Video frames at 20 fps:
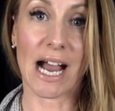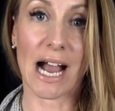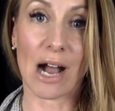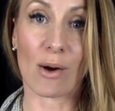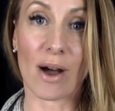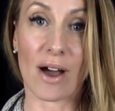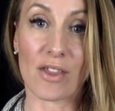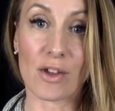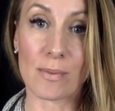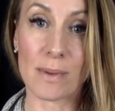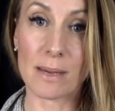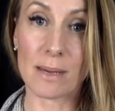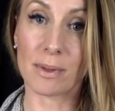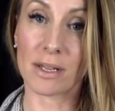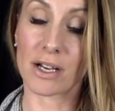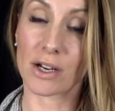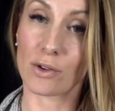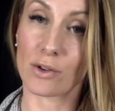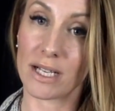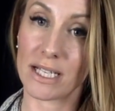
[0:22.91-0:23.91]
How other people
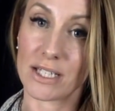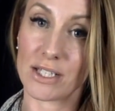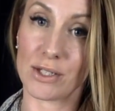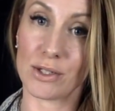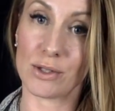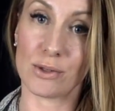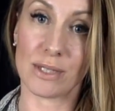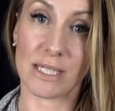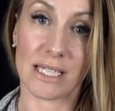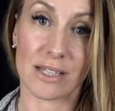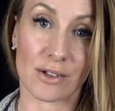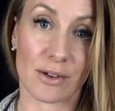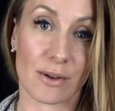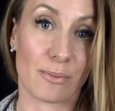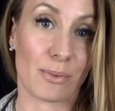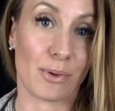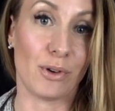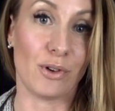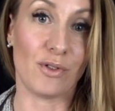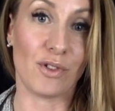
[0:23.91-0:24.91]
are going to either
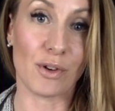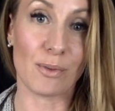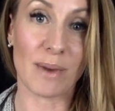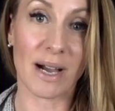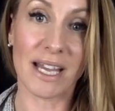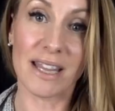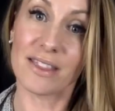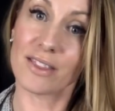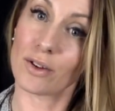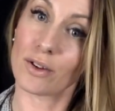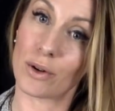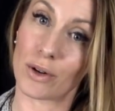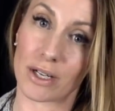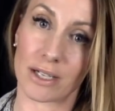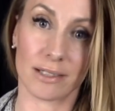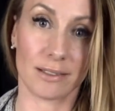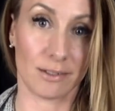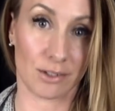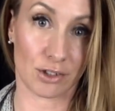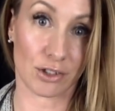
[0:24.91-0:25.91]
improve your month
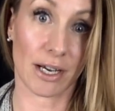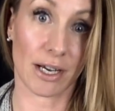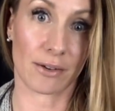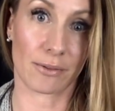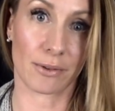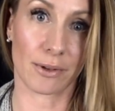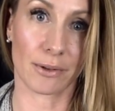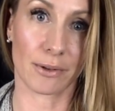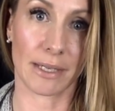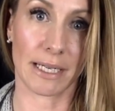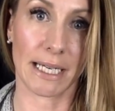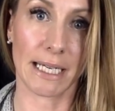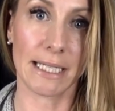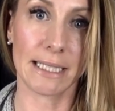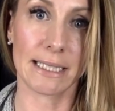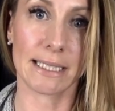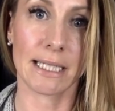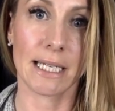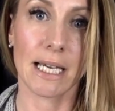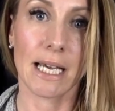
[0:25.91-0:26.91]
or try to ruin
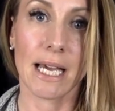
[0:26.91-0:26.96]
it.